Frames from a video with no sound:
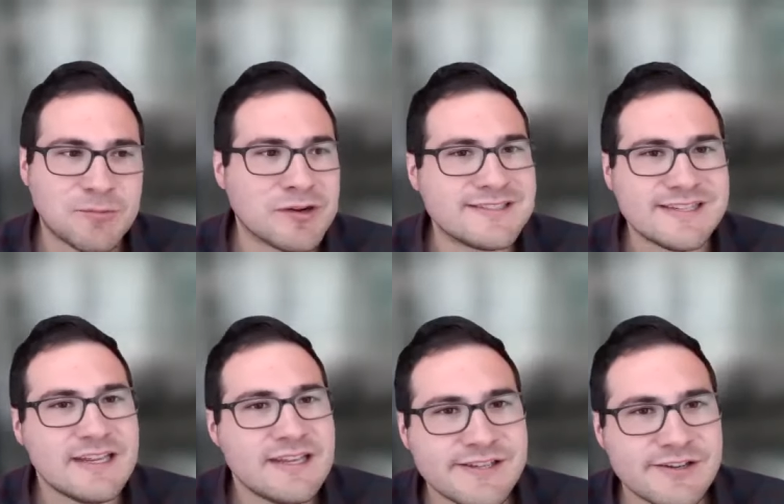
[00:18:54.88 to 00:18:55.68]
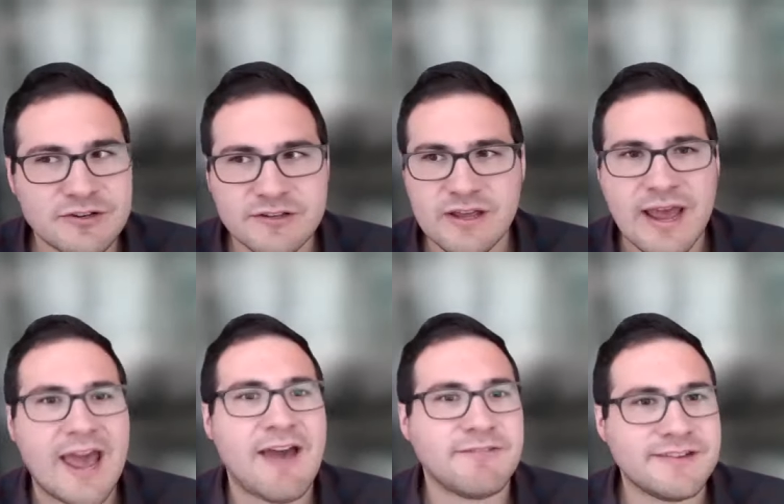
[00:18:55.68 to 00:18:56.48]
where it's easier to
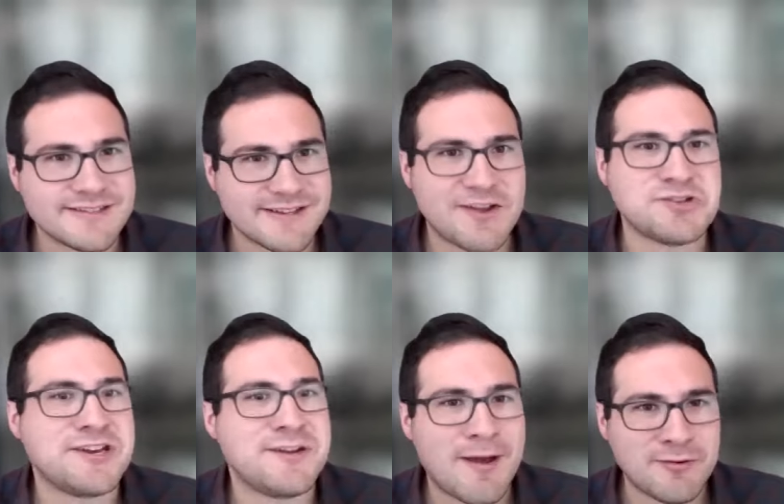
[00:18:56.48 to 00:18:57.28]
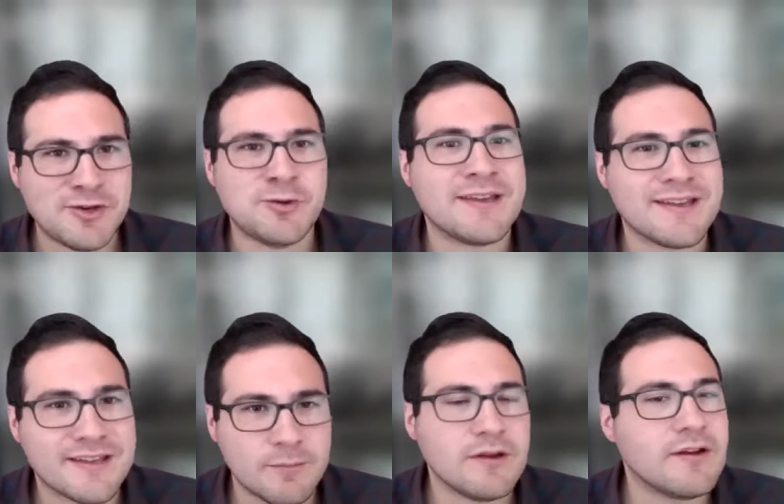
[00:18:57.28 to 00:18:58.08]
have a discussion about doing a
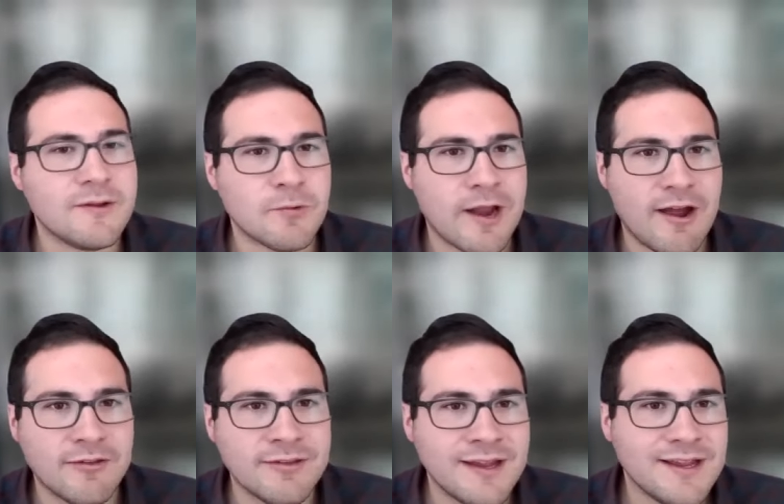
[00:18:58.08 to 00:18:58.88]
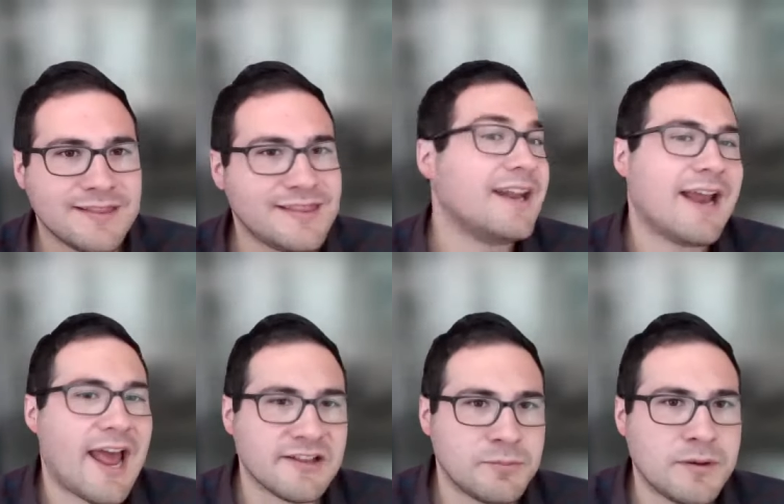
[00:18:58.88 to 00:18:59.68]
community round than it
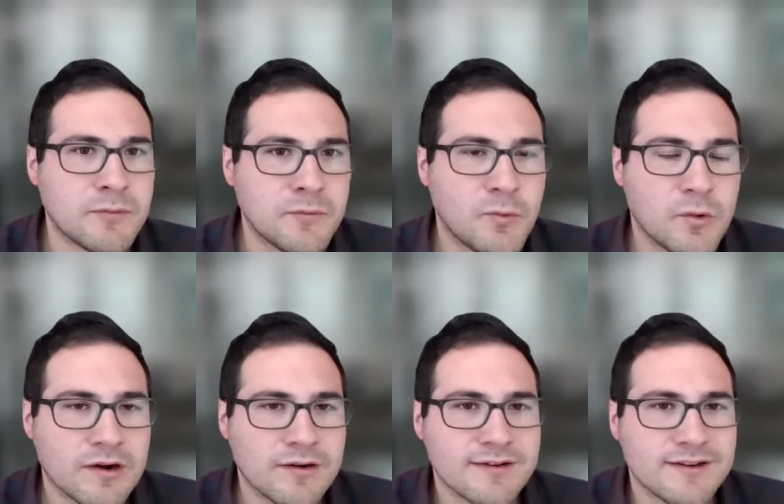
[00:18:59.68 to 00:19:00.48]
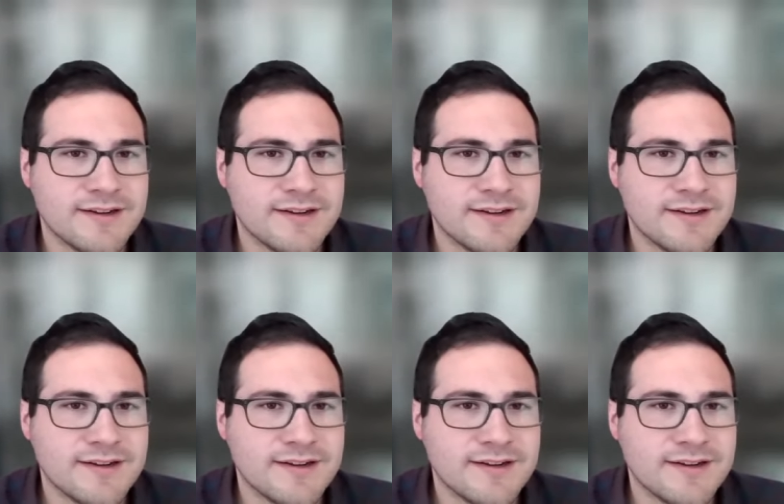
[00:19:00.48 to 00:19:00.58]
has been before?